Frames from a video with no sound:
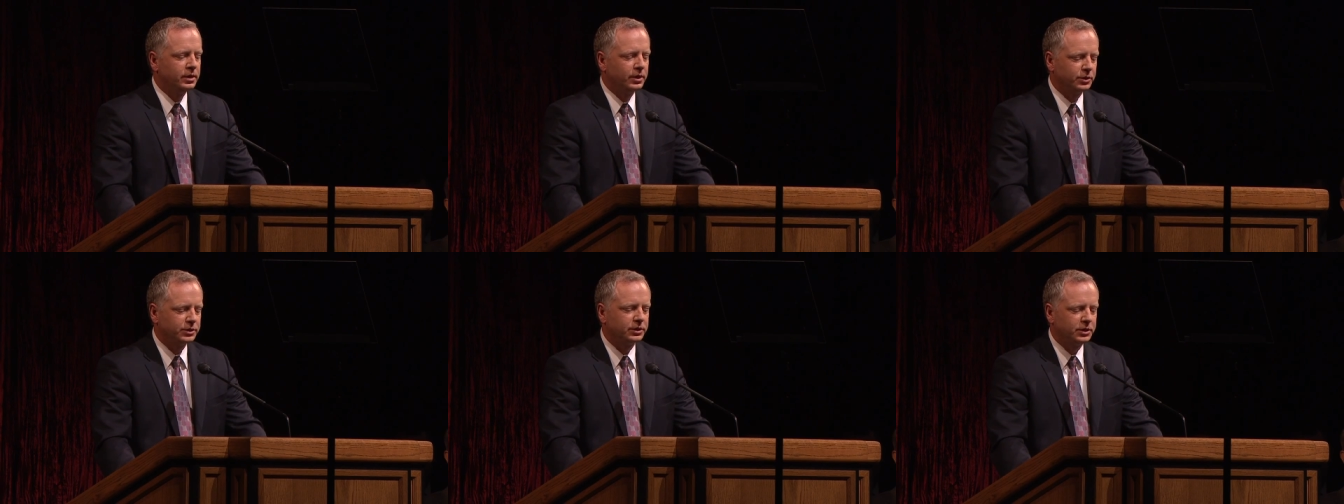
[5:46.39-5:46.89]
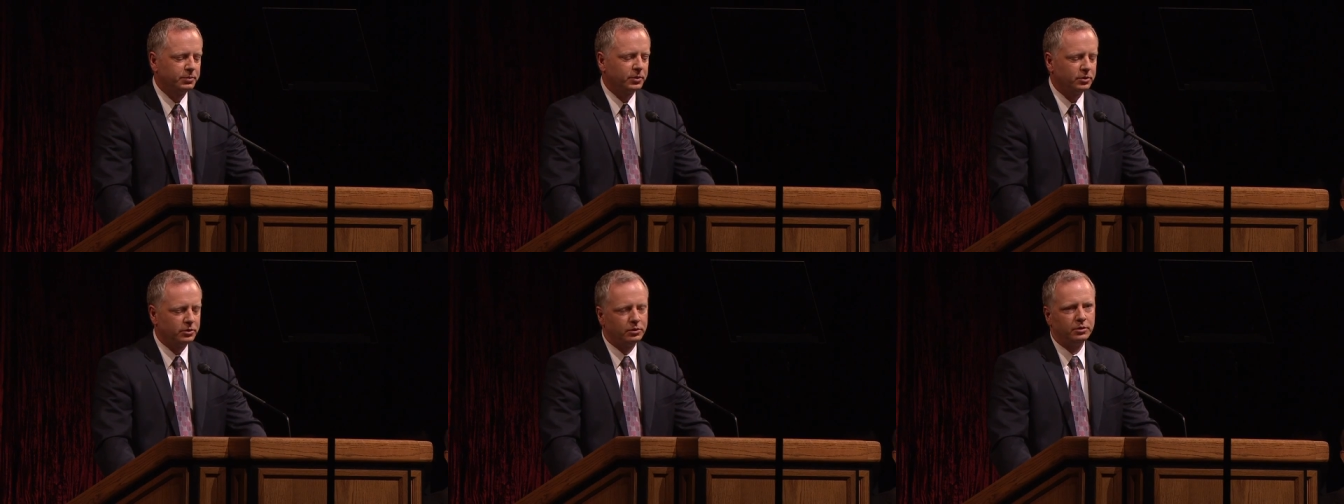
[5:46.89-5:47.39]
Here's a
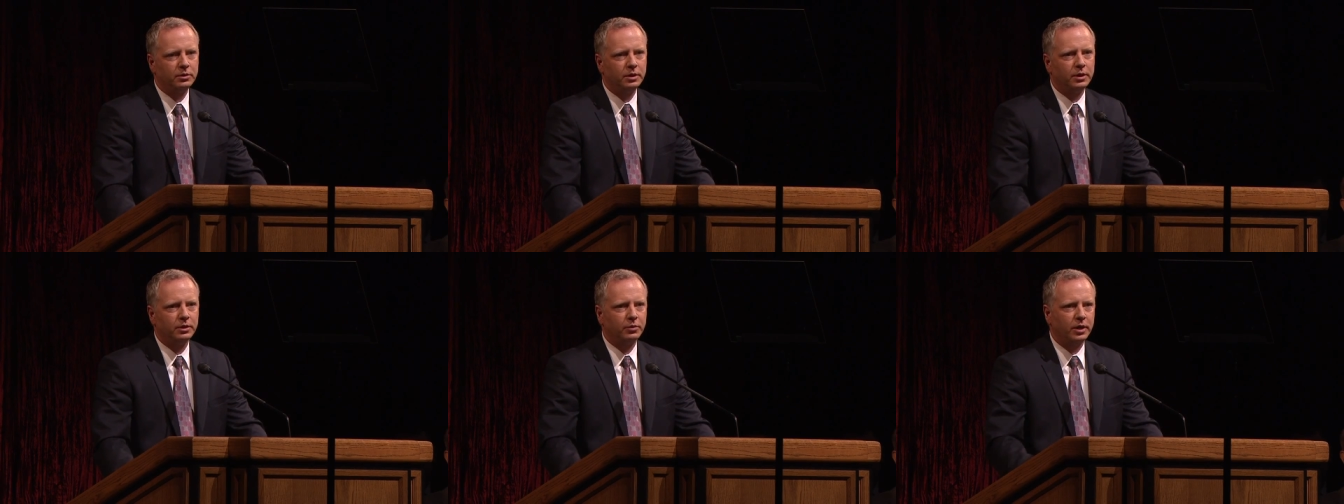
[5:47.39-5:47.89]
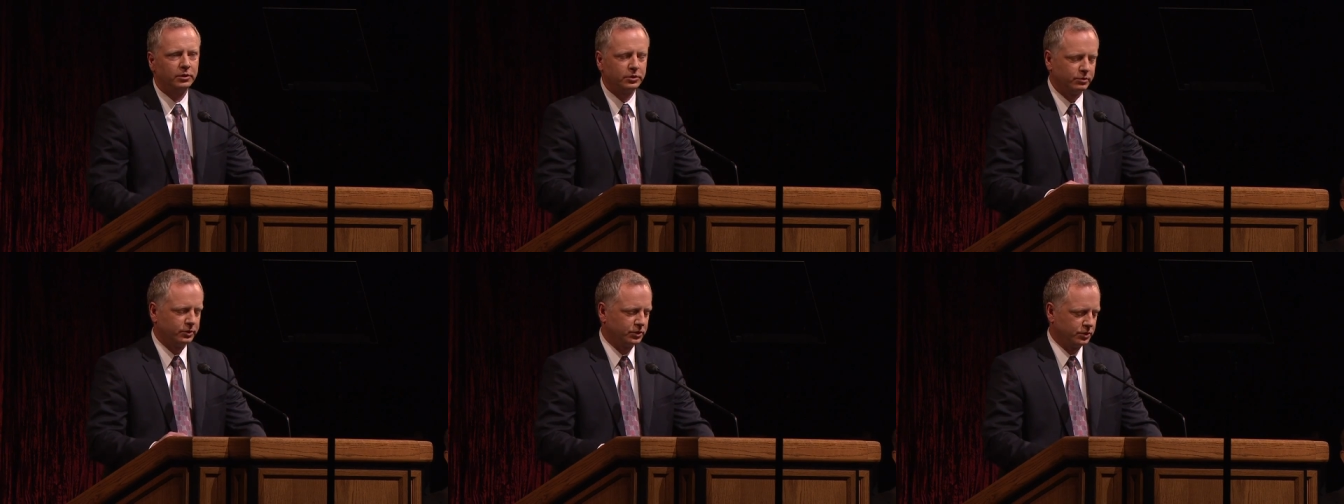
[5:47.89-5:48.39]
typical uh,
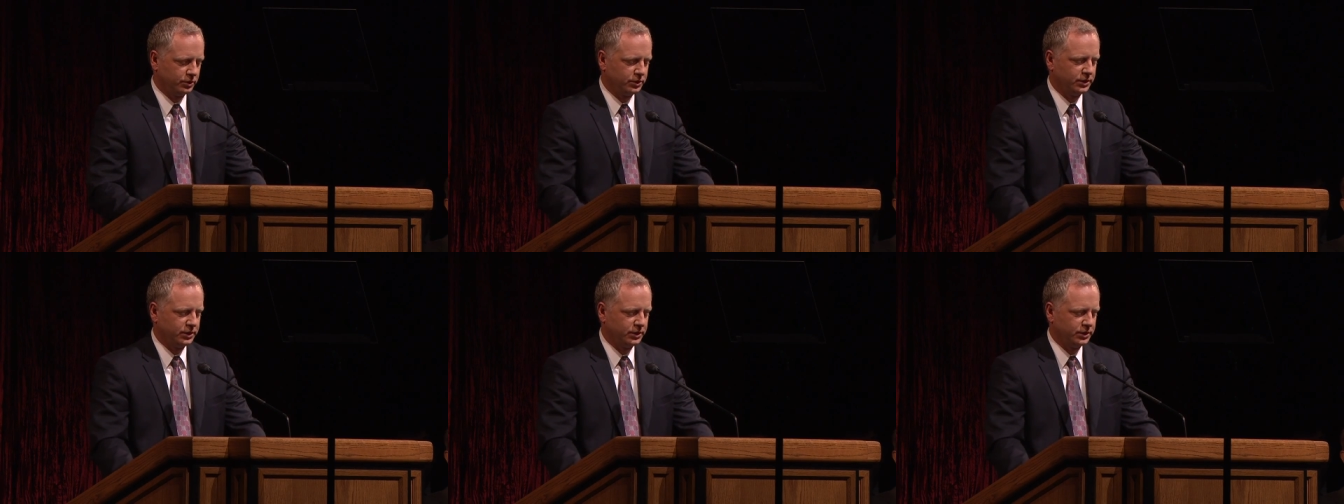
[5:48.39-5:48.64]
Elder Richards